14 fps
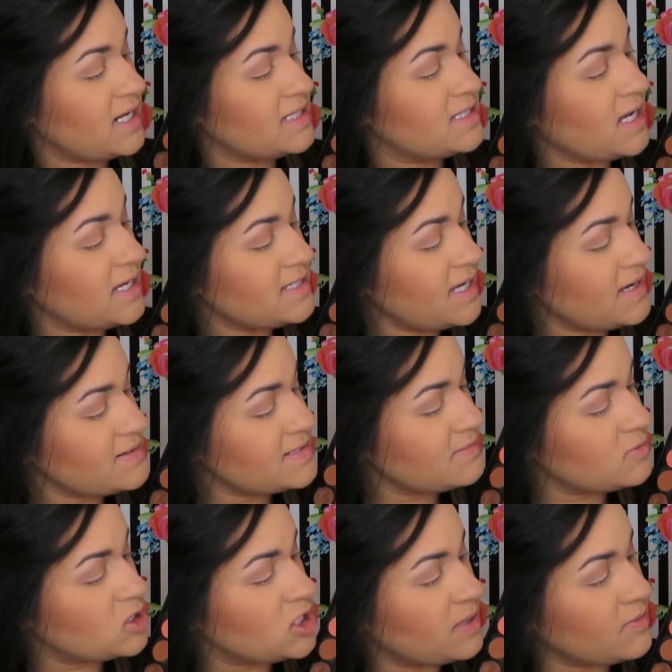It does have
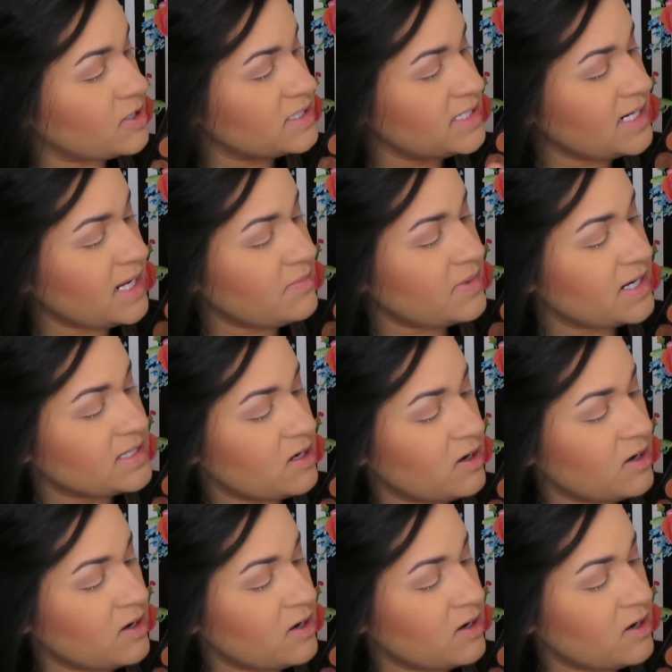some shimmers in it, but it's